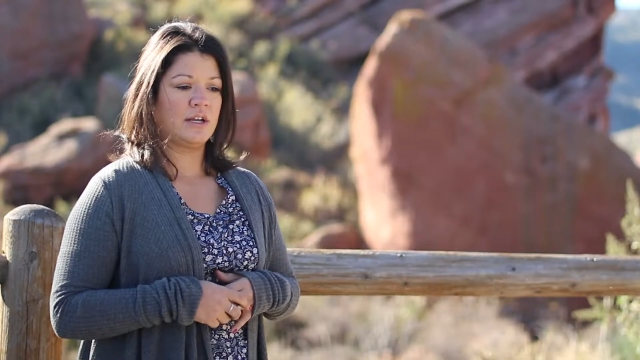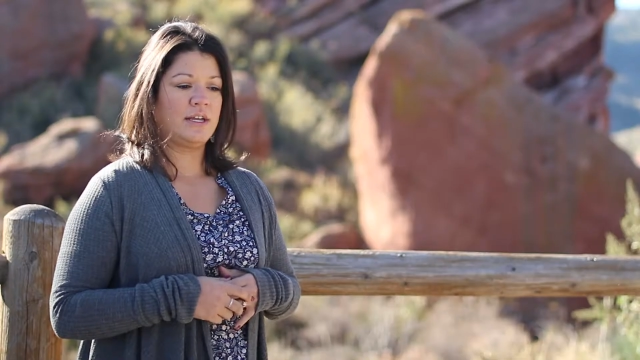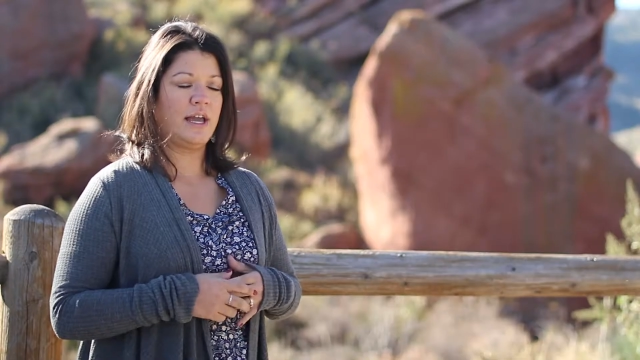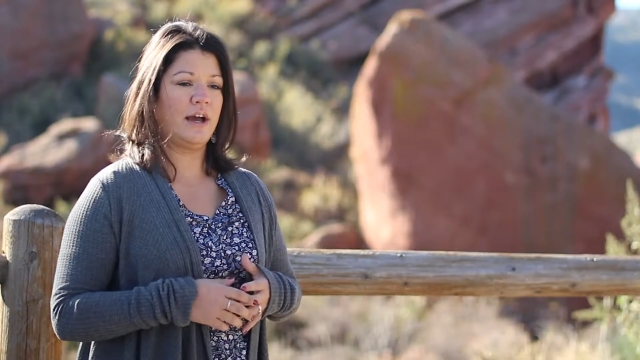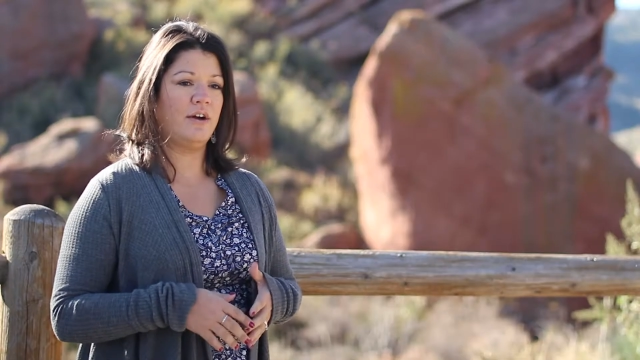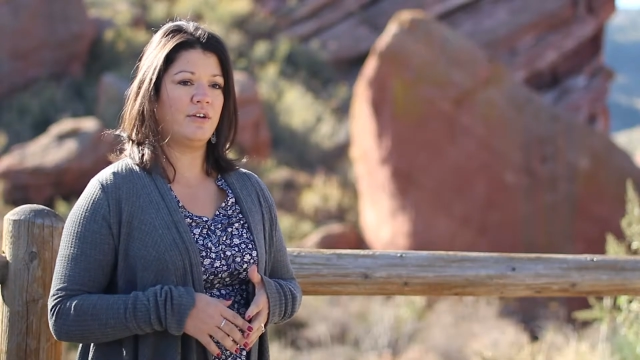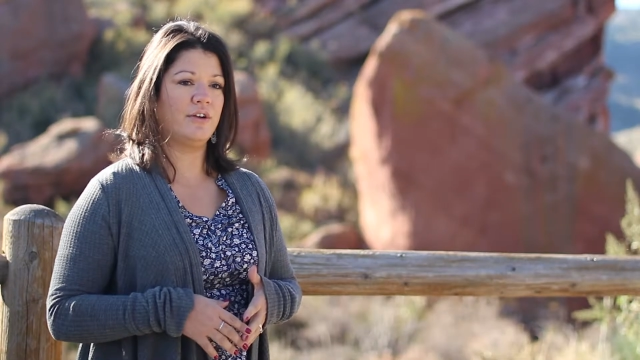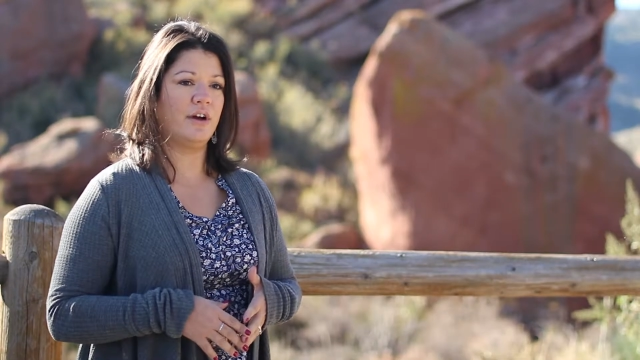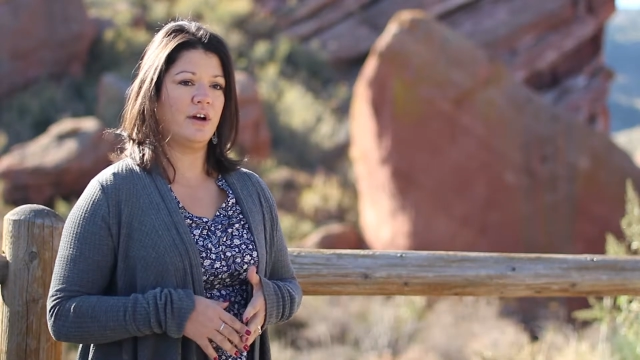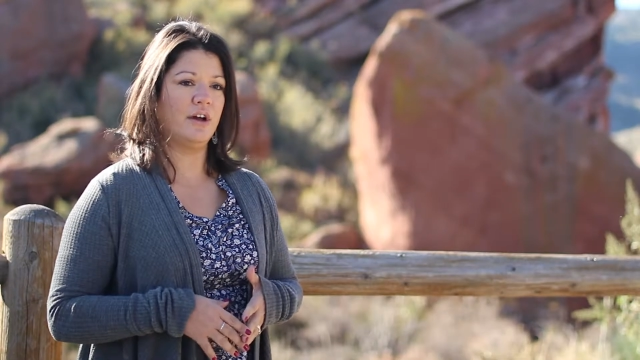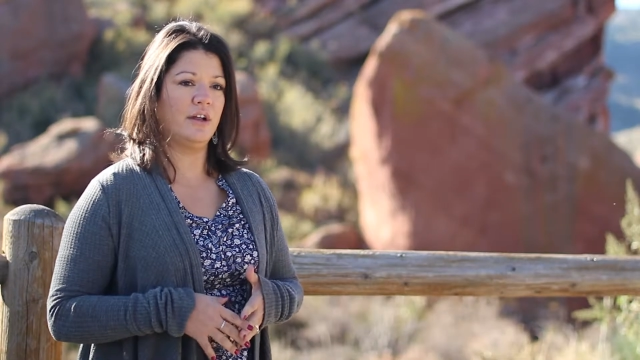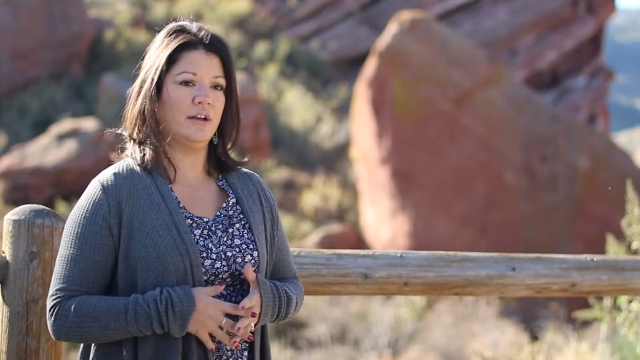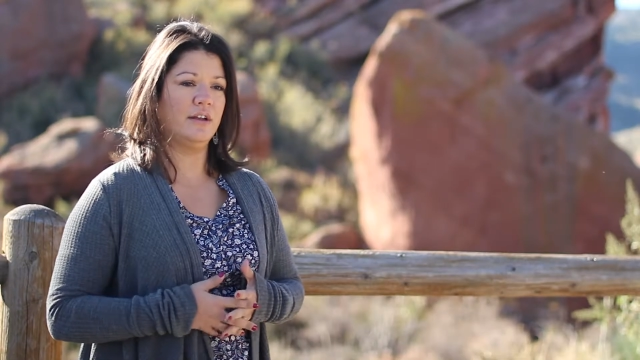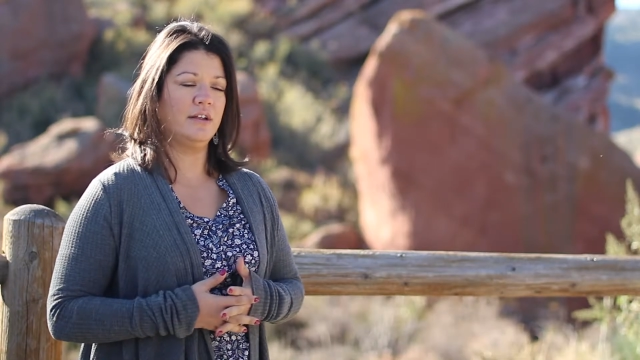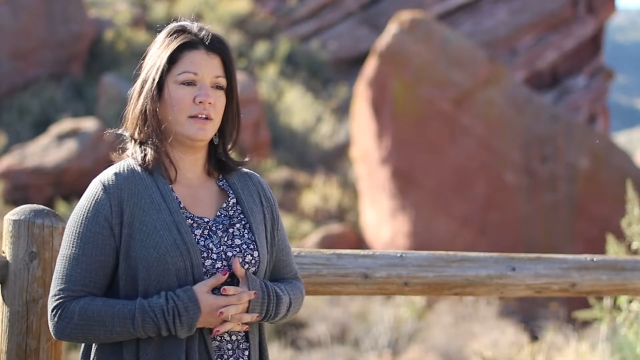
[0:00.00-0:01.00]
count
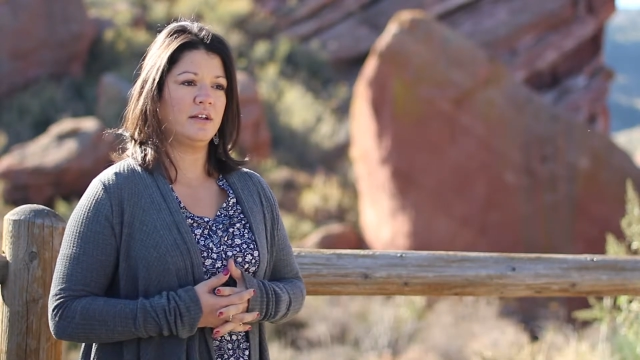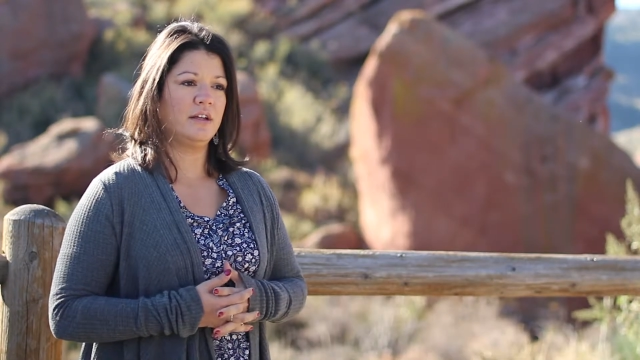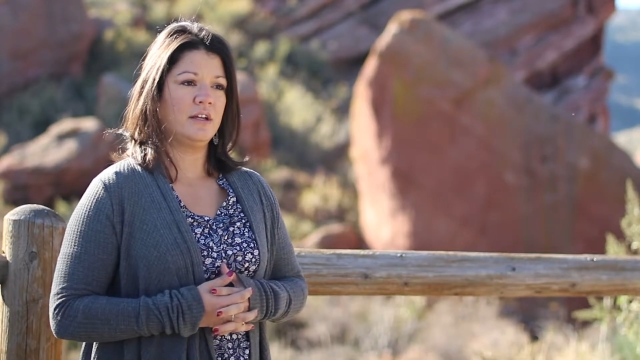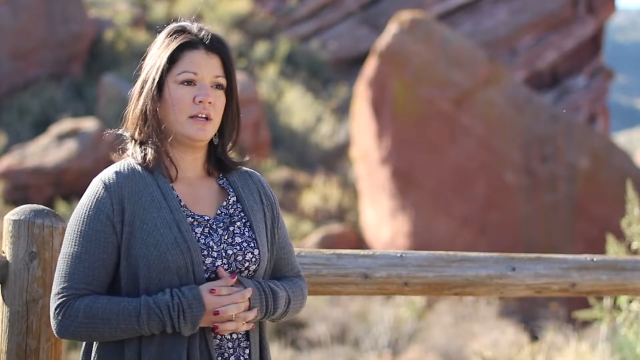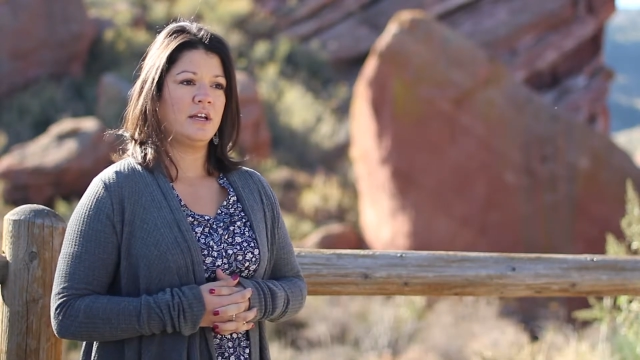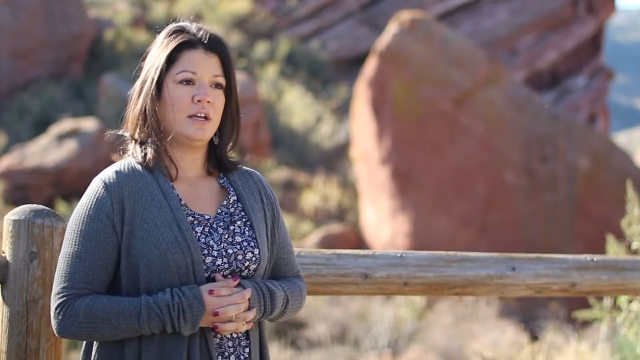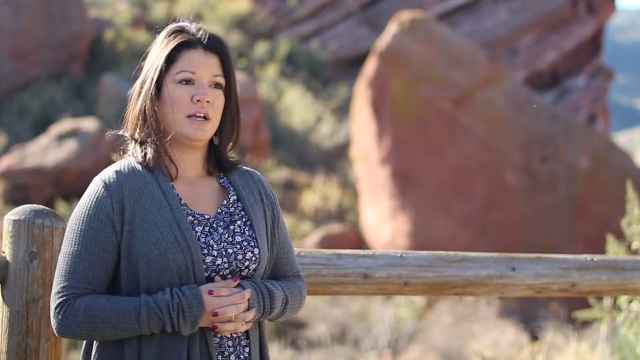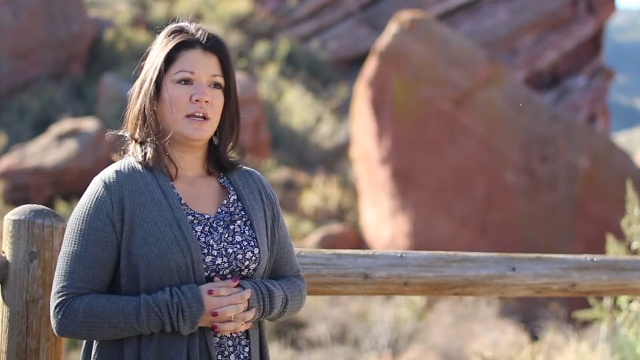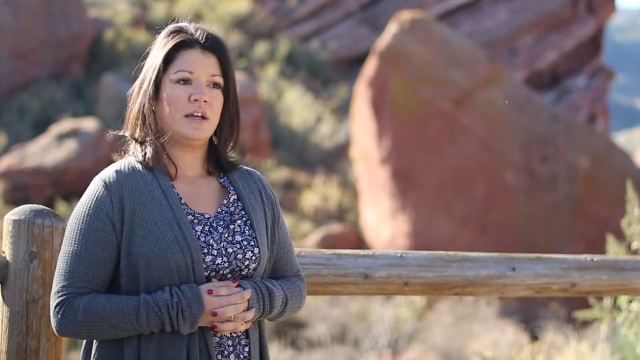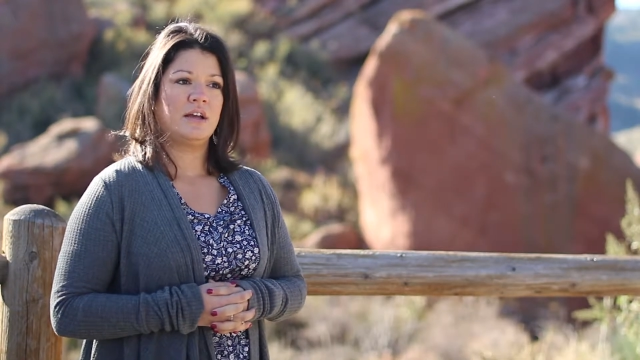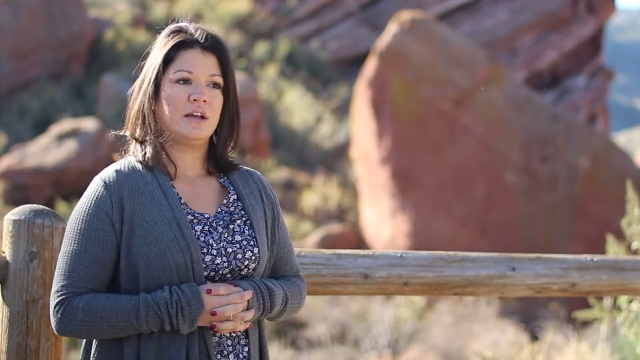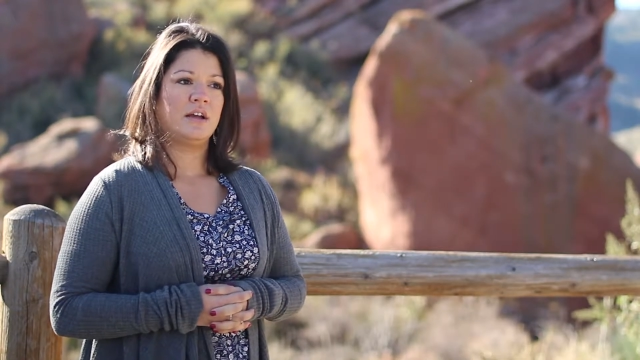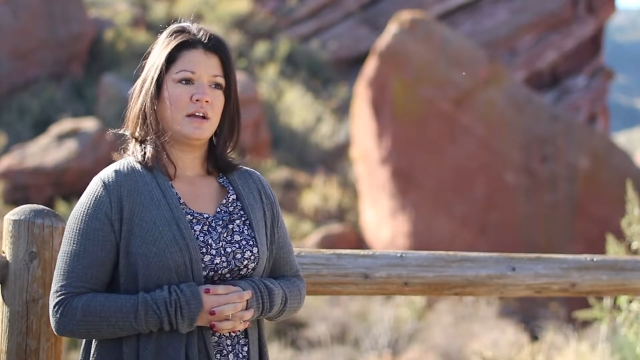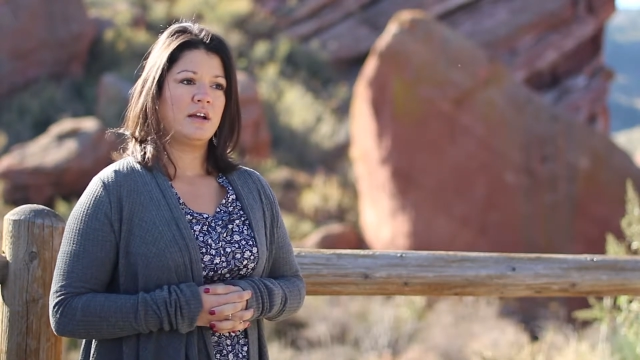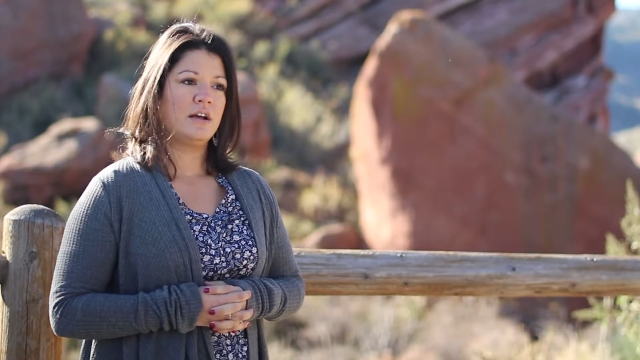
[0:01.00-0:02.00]
on
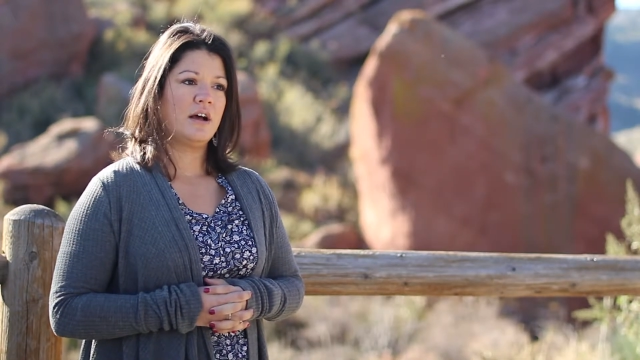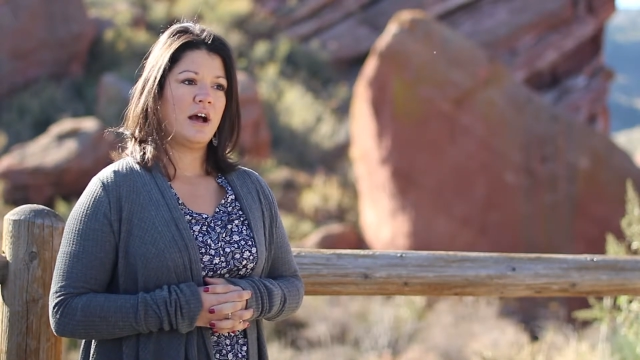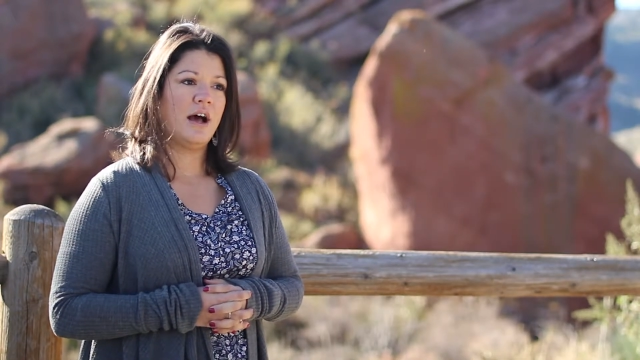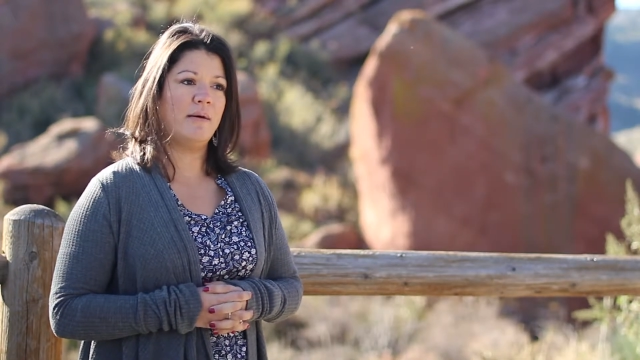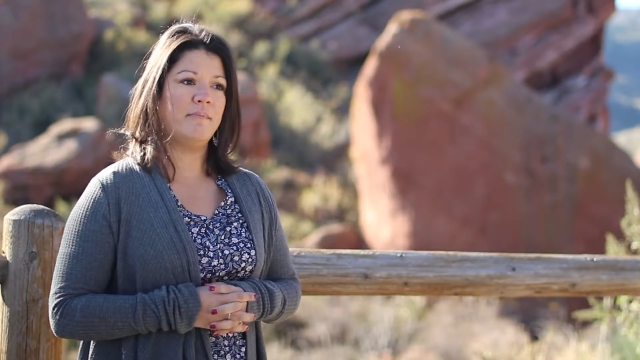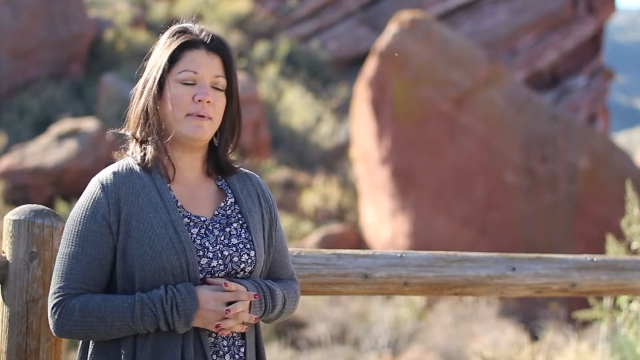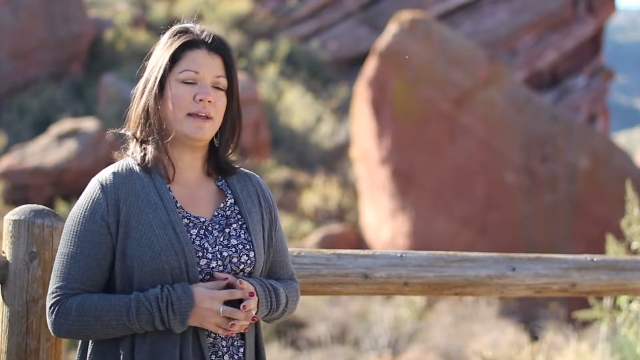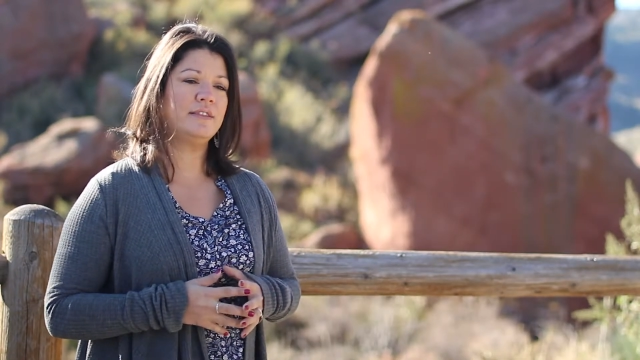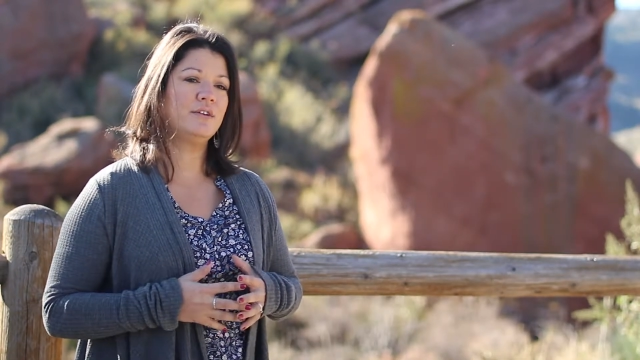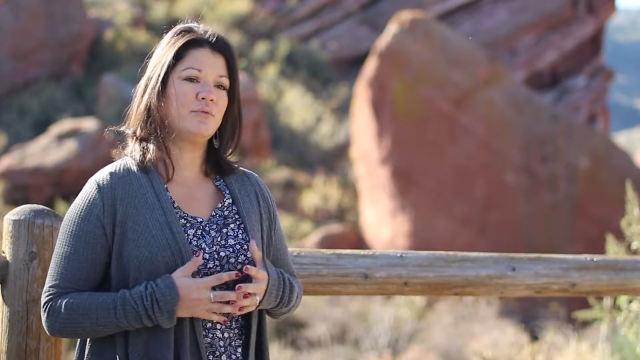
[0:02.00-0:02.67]
made